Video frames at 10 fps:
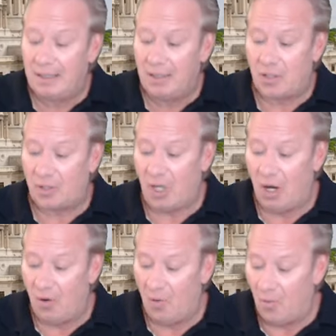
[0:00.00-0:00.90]

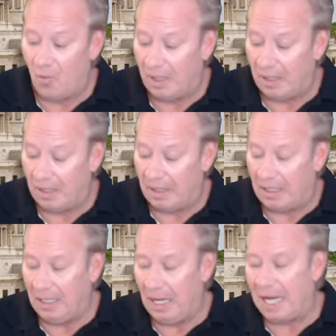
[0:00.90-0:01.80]
So
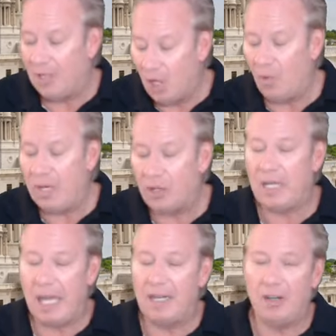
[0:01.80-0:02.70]
I know he
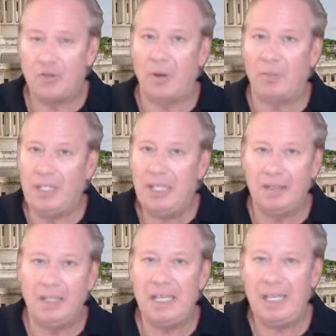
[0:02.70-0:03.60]
could get into trouble
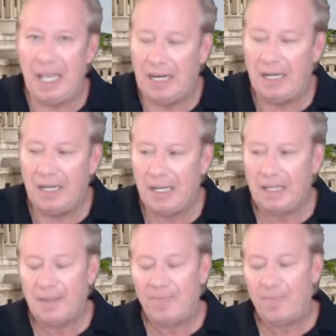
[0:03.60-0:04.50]
legally, and
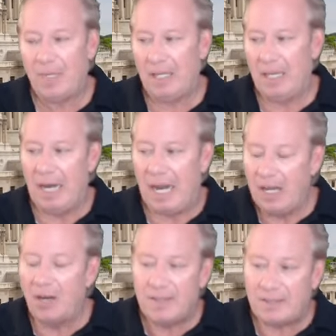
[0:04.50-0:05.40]
I
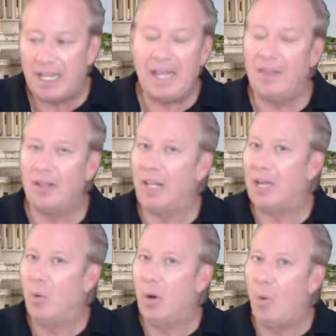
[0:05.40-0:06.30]
understand they're like,
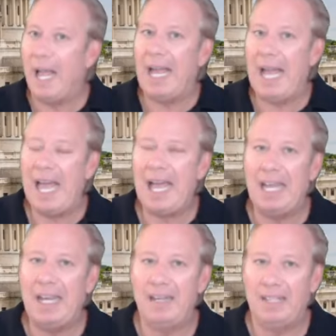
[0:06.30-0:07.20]
we're way
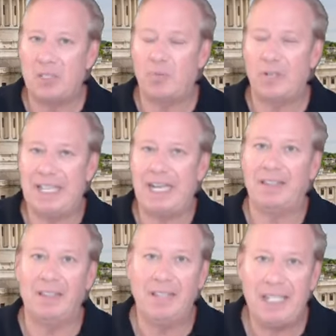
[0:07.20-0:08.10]
ahead. Let's protect
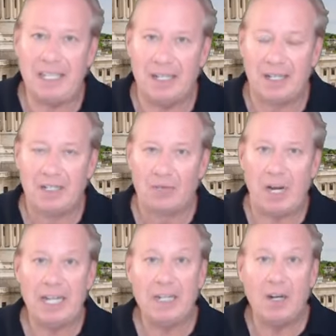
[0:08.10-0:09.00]
the lead,
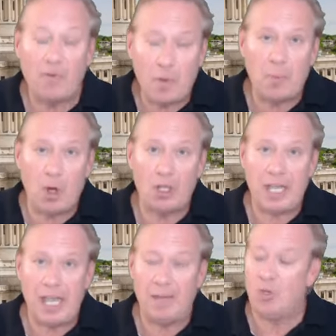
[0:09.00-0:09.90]
right? In a football
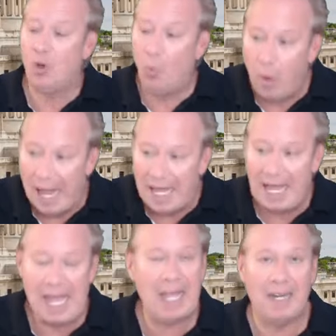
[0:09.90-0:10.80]
game, you're way
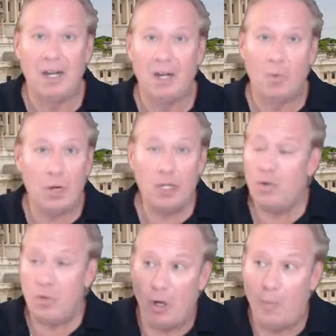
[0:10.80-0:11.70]
ahead. What do?
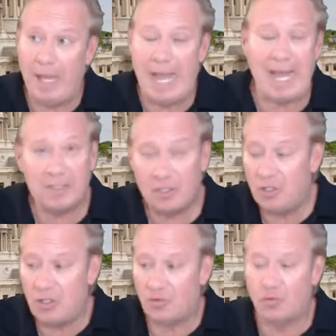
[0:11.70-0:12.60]
You don't pass. You
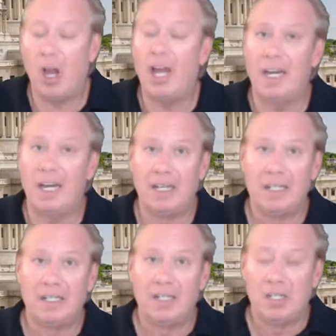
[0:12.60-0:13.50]
just run.
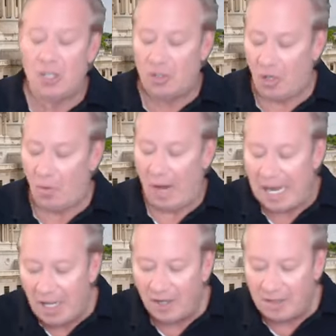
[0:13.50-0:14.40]
So
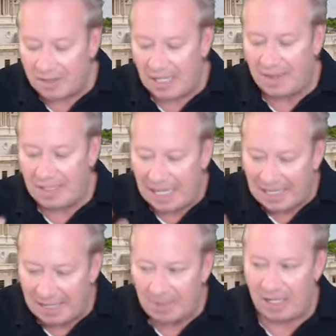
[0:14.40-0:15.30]
I understand the
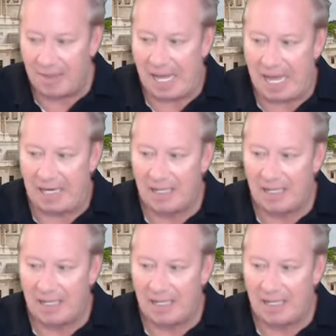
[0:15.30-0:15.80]
dynamic of that.